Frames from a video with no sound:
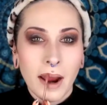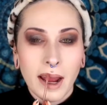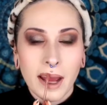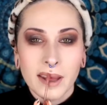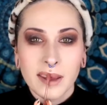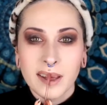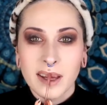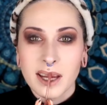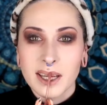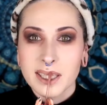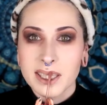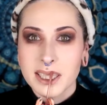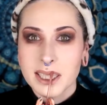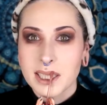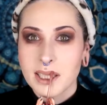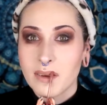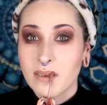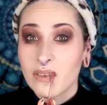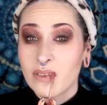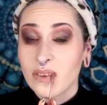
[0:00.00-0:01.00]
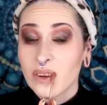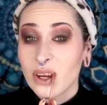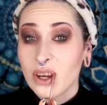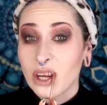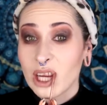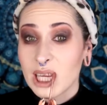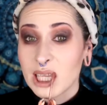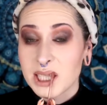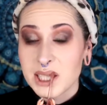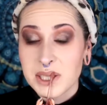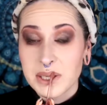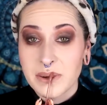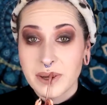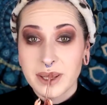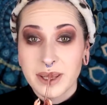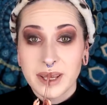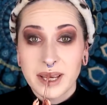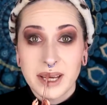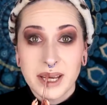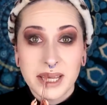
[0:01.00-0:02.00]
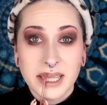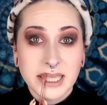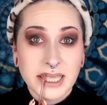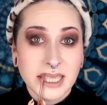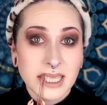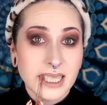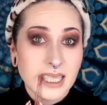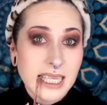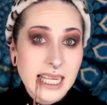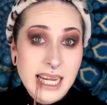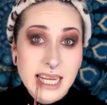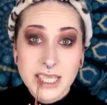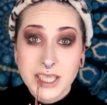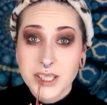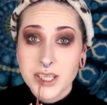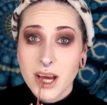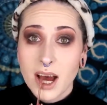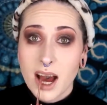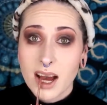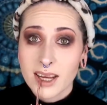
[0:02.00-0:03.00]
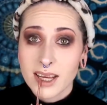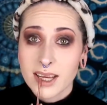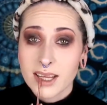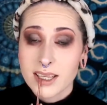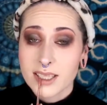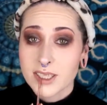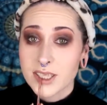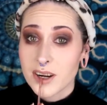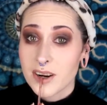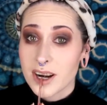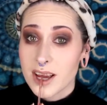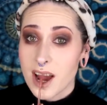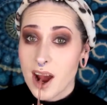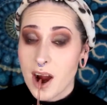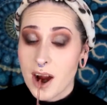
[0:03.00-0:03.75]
right, I think I just need to focus doing this instead of talking. It's already